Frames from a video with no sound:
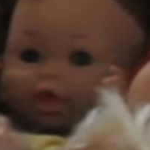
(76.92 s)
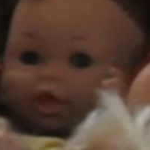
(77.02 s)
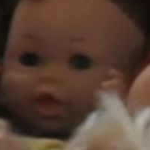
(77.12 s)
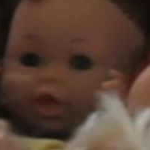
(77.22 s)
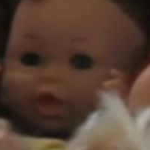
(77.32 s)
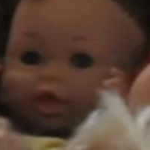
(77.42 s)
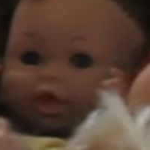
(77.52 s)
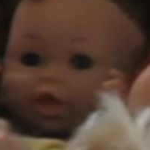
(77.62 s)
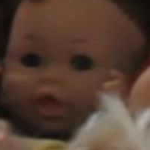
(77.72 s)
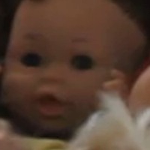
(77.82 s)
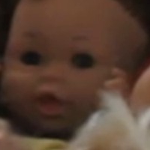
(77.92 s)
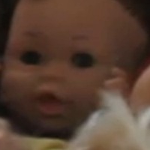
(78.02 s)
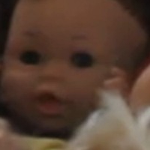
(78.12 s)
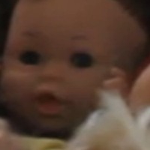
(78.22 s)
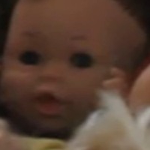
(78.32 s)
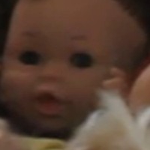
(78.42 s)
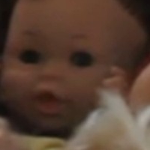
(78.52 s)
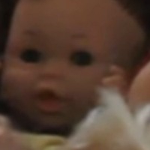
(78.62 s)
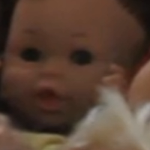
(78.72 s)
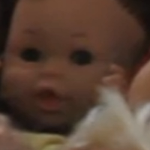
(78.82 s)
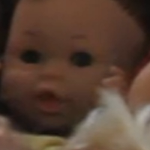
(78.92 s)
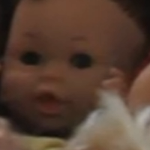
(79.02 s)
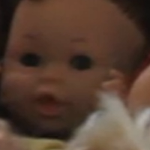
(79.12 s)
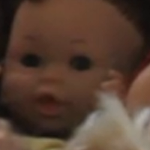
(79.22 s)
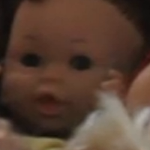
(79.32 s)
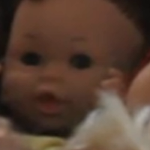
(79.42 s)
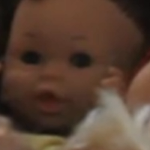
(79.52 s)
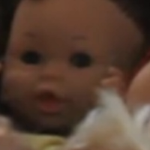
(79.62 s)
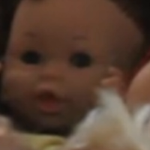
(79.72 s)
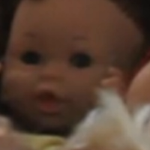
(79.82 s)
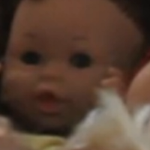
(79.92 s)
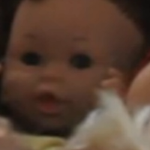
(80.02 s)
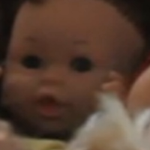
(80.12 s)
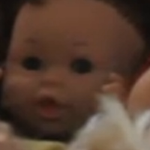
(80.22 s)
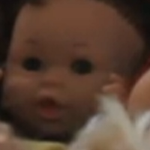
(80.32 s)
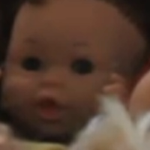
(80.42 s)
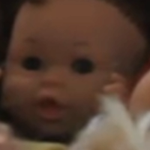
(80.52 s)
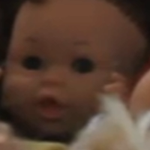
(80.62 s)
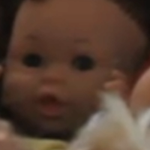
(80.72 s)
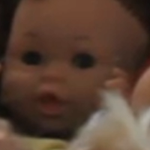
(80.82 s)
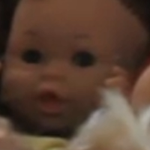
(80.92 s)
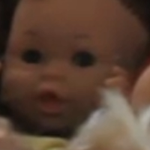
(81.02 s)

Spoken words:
This person isn't speaking.